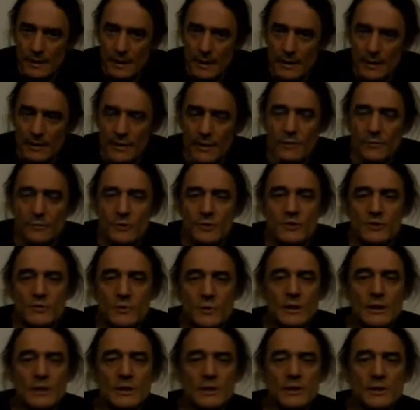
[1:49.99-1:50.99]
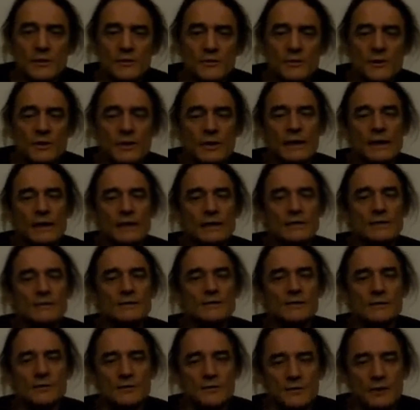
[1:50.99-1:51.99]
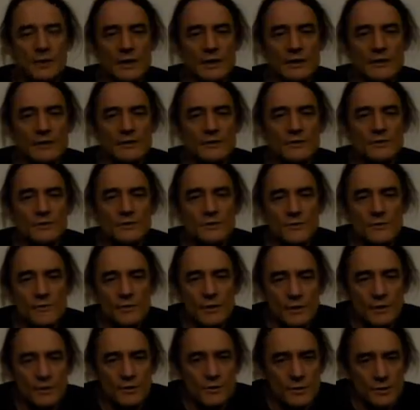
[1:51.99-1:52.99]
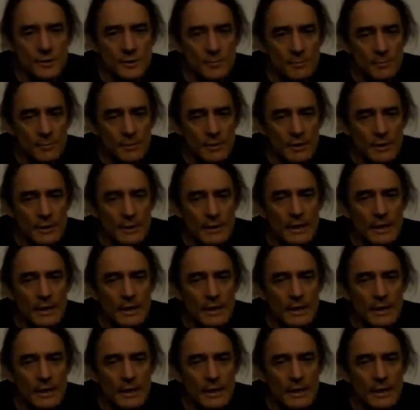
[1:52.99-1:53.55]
In other words, we neutralize distractors during ship